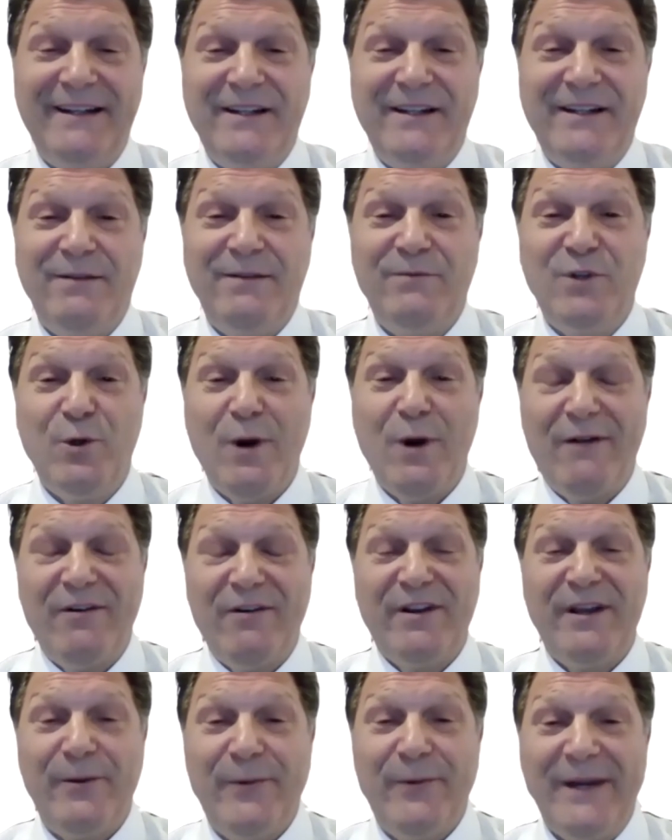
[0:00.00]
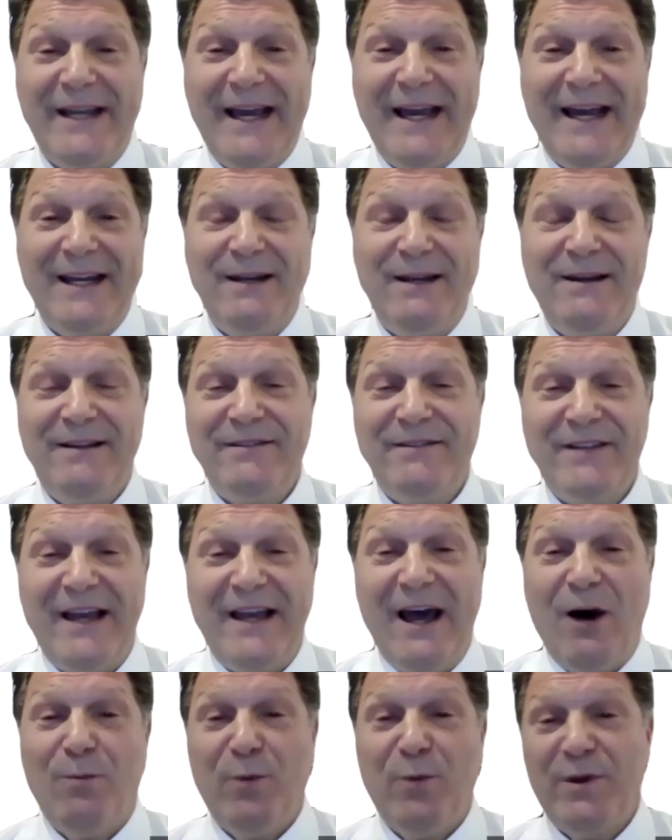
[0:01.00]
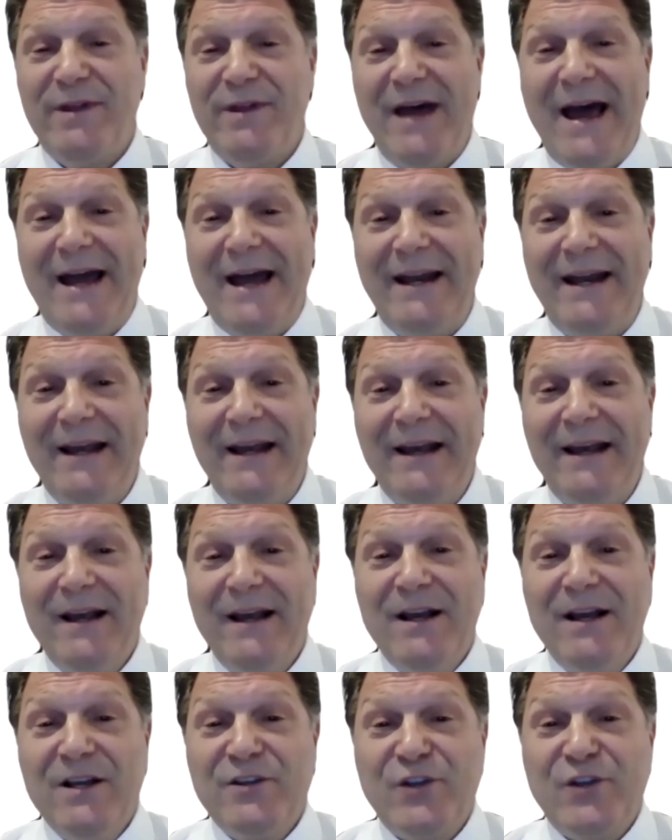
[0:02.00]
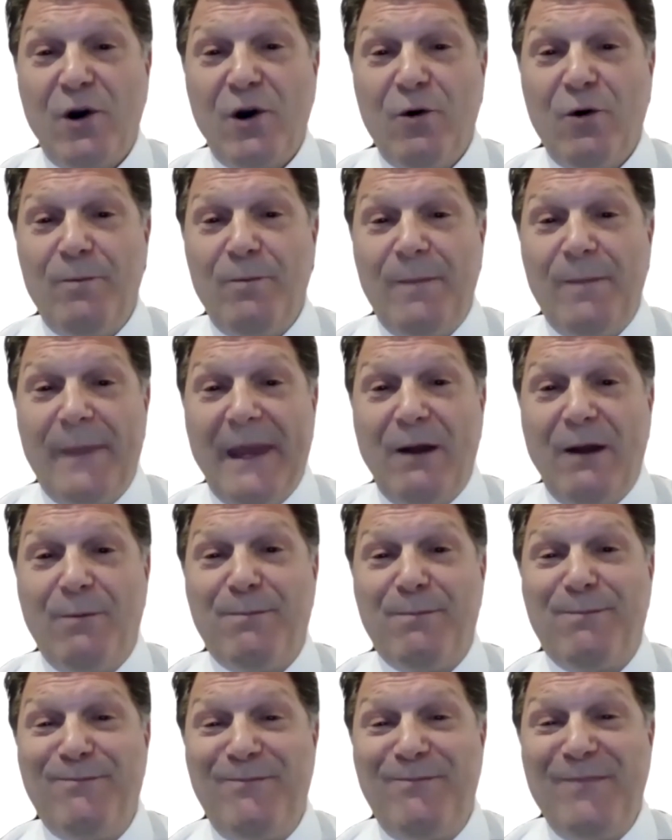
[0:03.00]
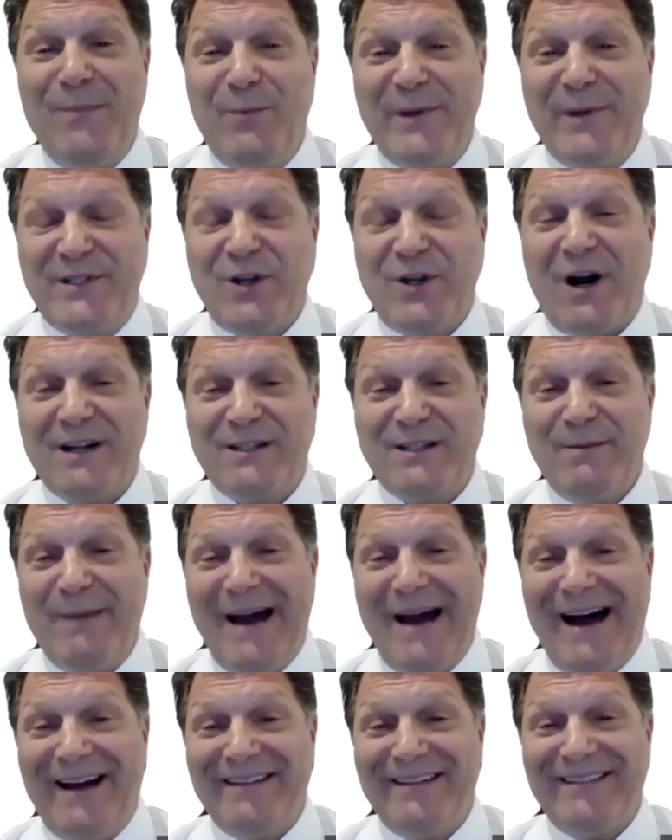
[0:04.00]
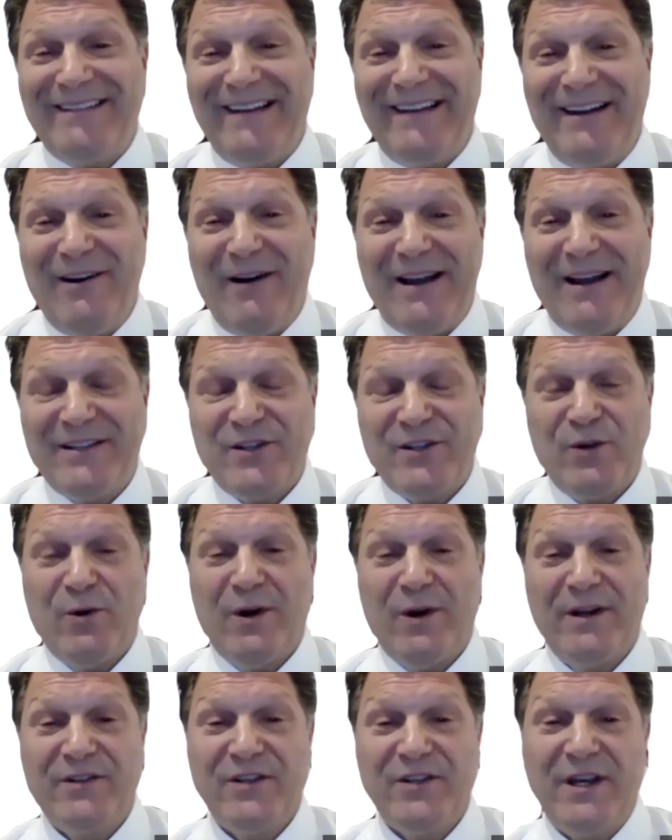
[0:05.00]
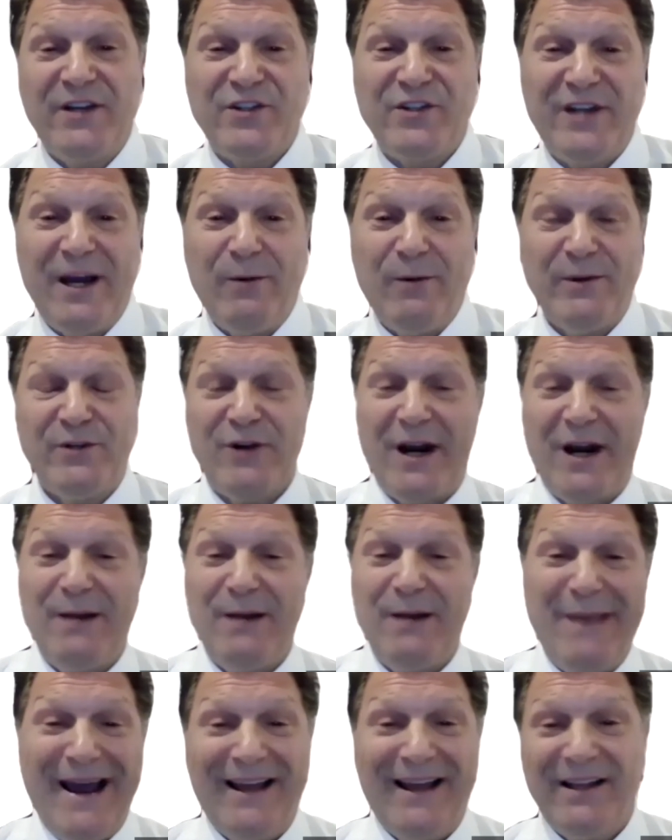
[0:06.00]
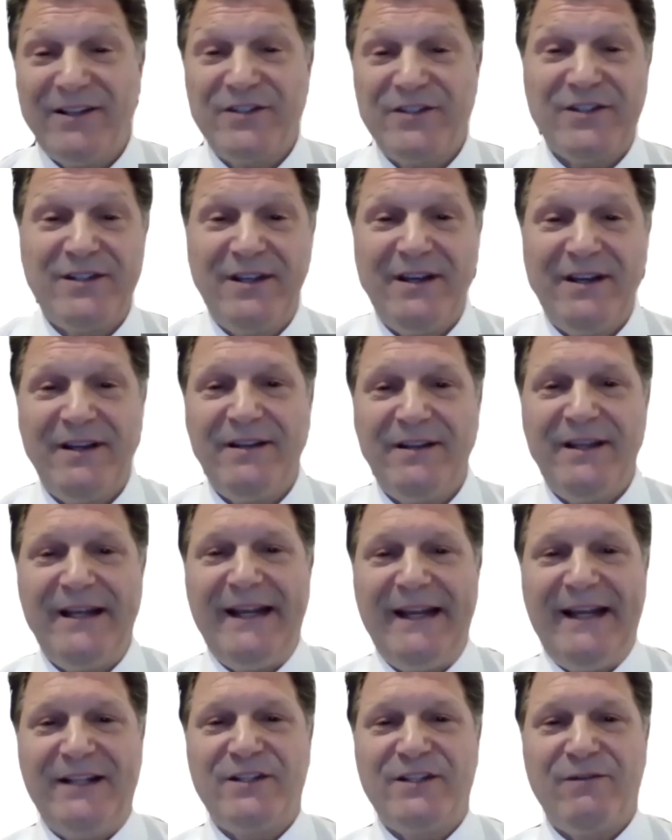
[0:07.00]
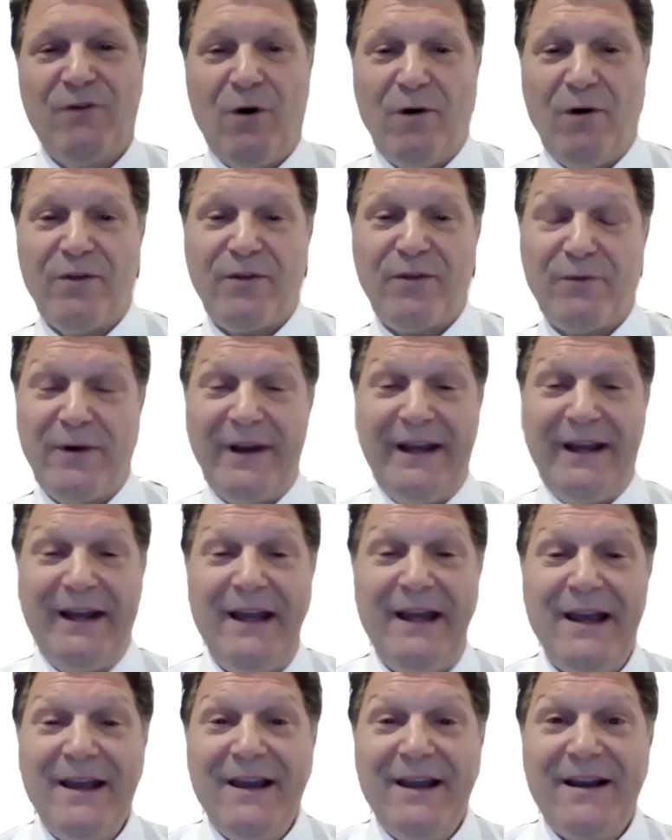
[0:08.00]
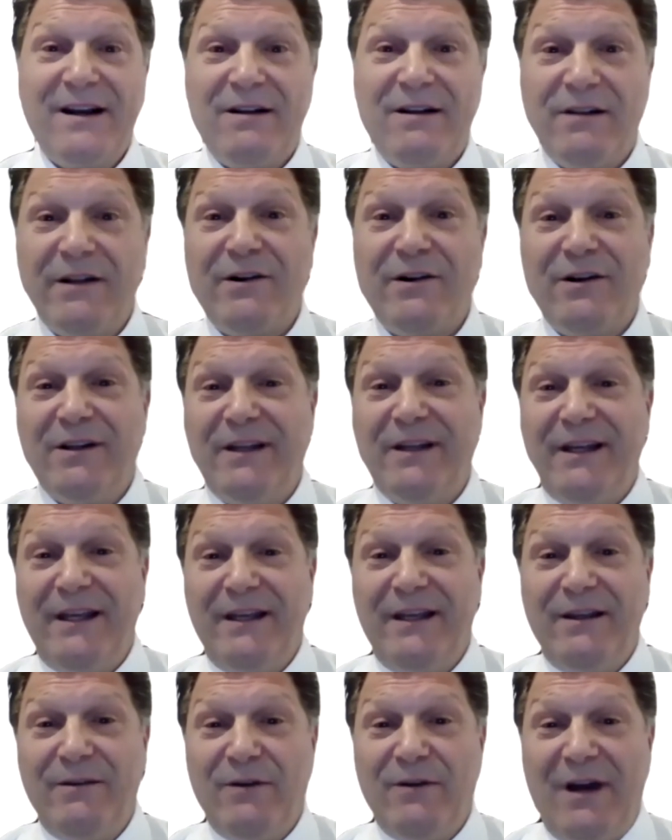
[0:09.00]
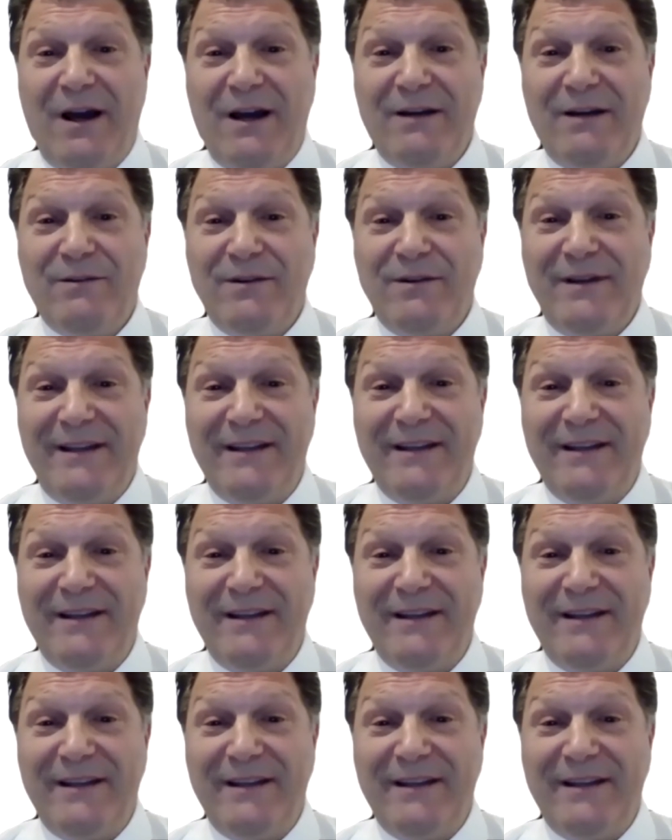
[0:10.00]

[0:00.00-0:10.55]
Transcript: to do everything we can to help with that. So, we talked about, as an organization now, we try to balance the needs of all three. Clearly, in the